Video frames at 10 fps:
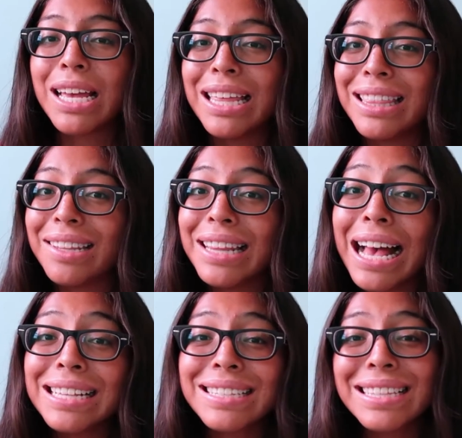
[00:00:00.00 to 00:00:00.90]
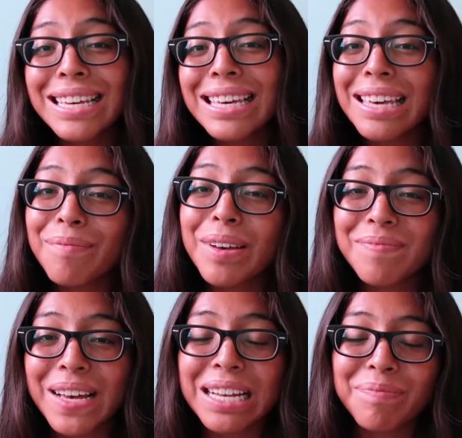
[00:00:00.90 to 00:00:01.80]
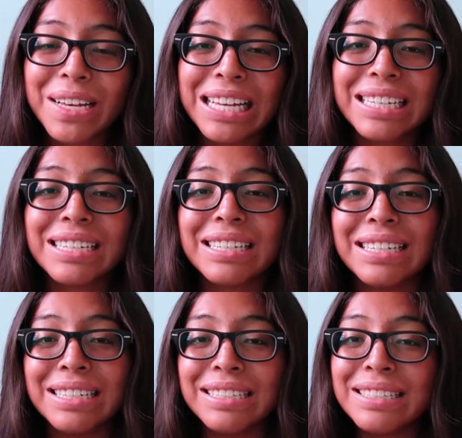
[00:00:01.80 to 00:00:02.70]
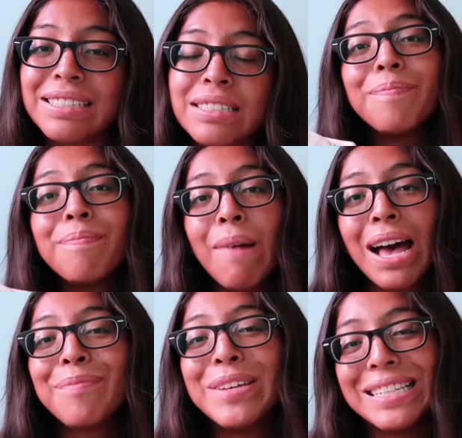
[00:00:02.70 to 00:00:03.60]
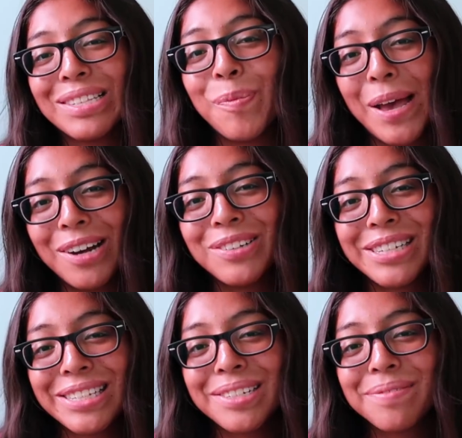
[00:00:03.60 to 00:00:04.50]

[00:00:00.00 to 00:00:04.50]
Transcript: And the last thing in my backpack is my pencil pouch.